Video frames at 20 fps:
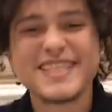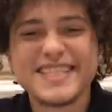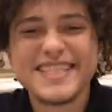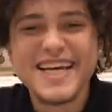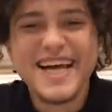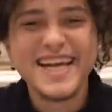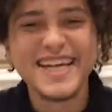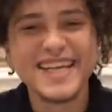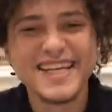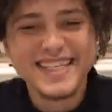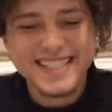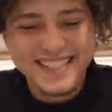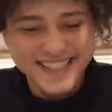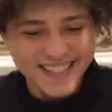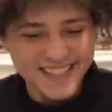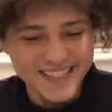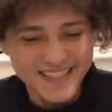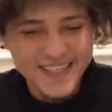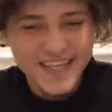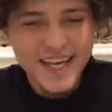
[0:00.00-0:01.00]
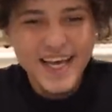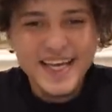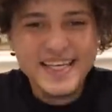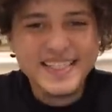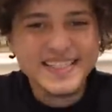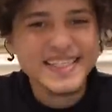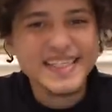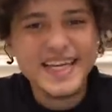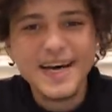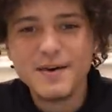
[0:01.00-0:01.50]
just an elegant youth.
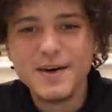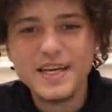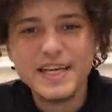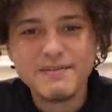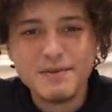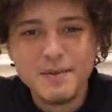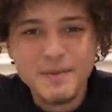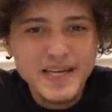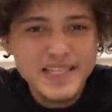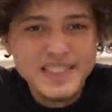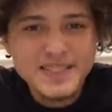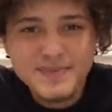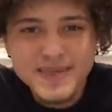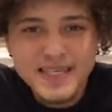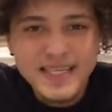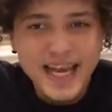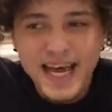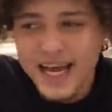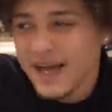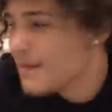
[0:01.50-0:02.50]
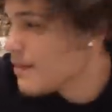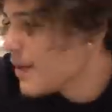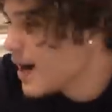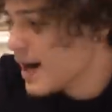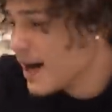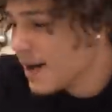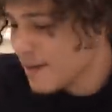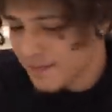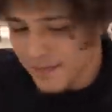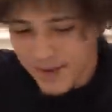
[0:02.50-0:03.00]
You see, that wasn't even meant to be like
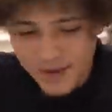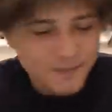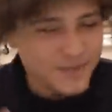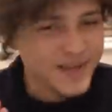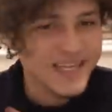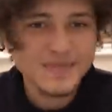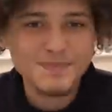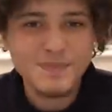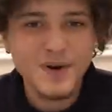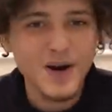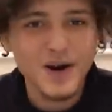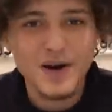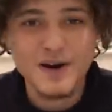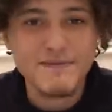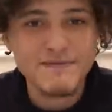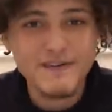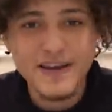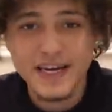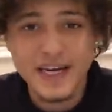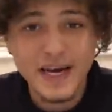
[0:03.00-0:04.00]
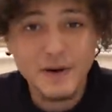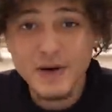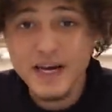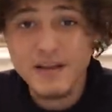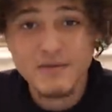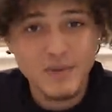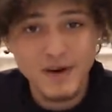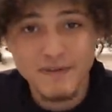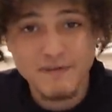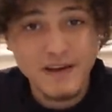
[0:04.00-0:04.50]
my best bar of the thing. That
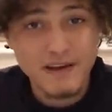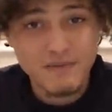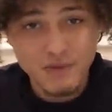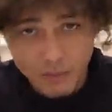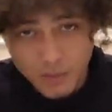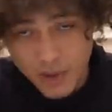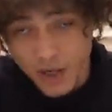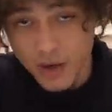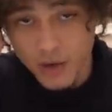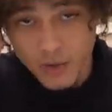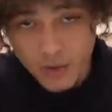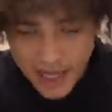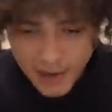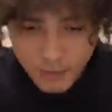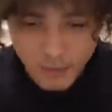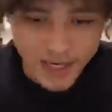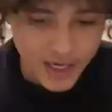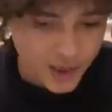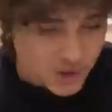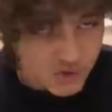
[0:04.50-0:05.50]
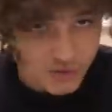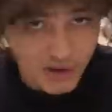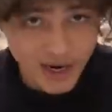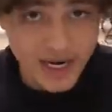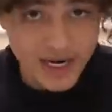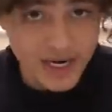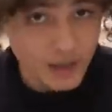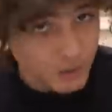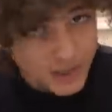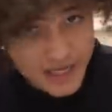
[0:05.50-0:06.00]
wasn't even my favourite bar. Like, when I was
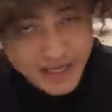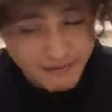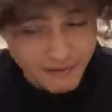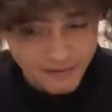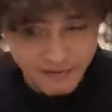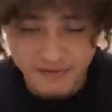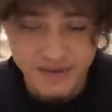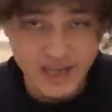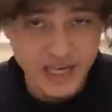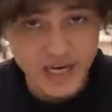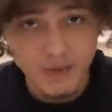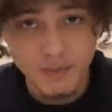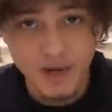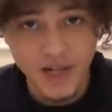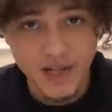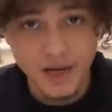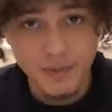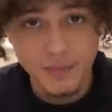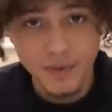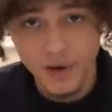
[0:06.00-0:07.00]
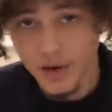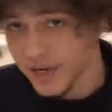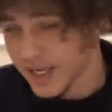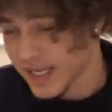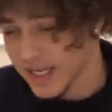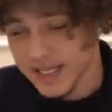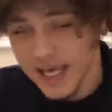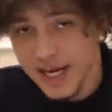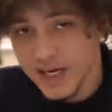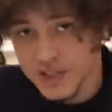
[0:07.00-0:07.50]
writing, I wasn't even thinking about that
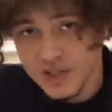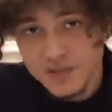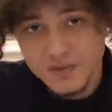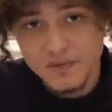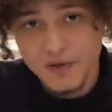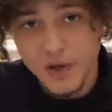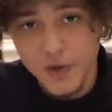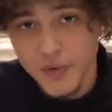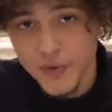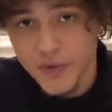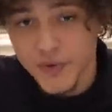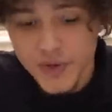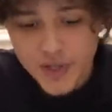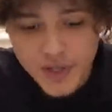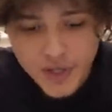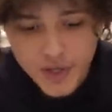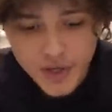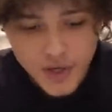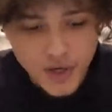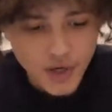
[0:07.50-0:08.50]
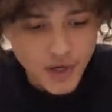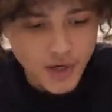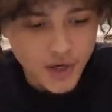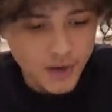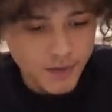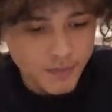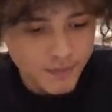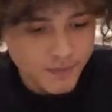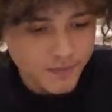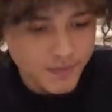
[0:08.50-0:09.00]
bar. That just flowed.
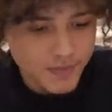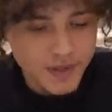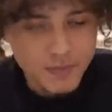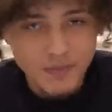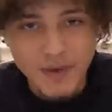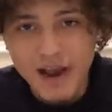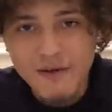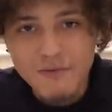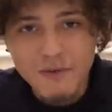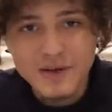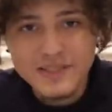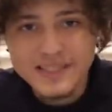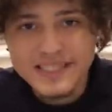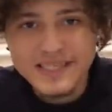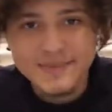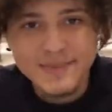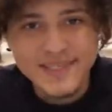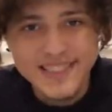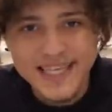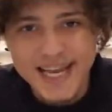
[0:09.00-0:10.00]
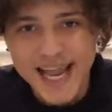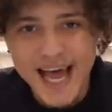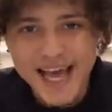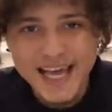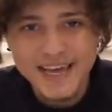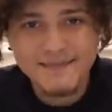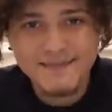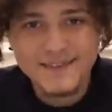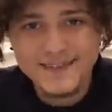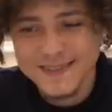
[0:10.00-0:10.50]
Everyone seemed to
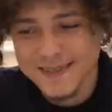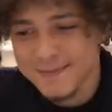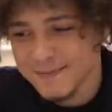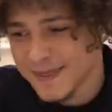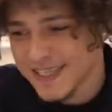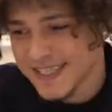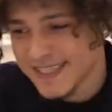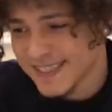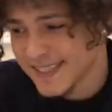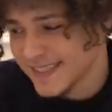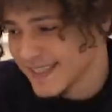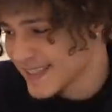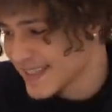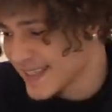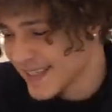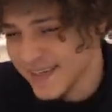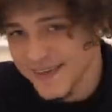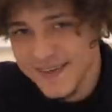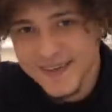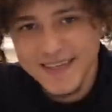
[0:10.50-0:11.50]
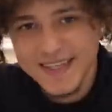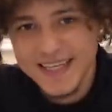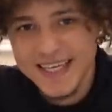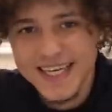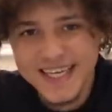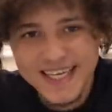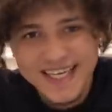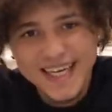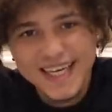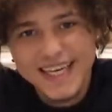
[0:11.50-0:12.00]
like it for some reason, so
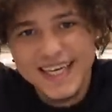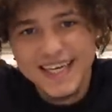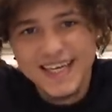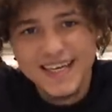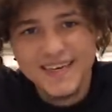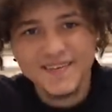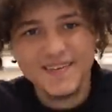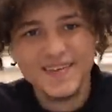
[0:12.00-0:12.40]
yeah.